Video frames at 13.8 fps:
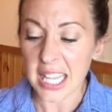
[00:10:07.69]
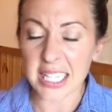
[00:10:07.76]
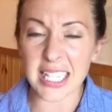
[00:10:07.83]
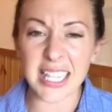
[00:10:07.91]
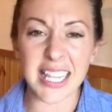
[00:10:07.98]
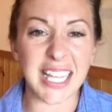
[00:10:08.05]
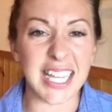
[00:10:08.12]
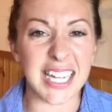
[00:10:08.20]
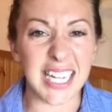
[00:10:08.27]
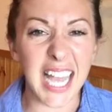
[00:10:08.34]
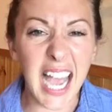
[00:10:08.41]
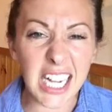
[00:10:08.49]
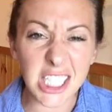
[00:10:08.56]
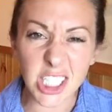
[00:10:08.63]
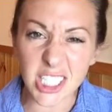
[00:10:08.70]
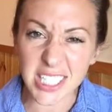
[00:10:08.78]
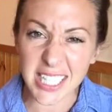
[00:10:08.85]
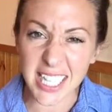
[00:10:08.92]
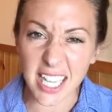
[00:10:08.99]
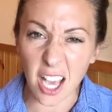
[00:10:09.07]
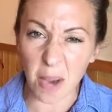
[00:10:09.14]
Like the concoctions
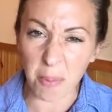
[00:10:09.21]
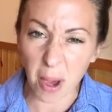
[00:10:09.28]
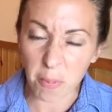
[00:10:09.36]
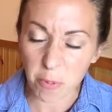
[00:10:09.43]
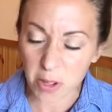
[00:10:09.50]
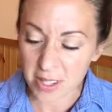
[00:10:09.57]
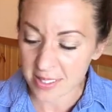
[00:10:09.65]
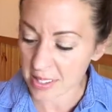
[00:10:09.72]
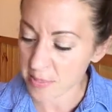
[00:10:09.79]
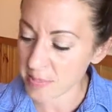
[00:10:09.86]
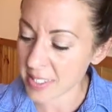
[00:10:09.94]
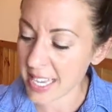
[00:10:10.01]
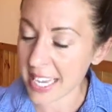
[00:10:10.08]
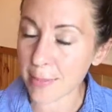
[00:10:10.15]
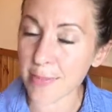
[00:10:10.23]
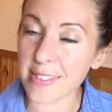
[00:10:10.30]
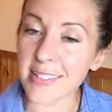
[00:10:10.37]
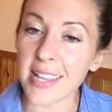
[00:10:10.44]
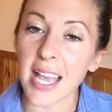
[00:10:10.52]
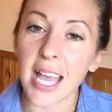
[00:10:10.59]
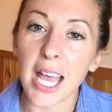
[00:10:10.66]
they come up with sometimes,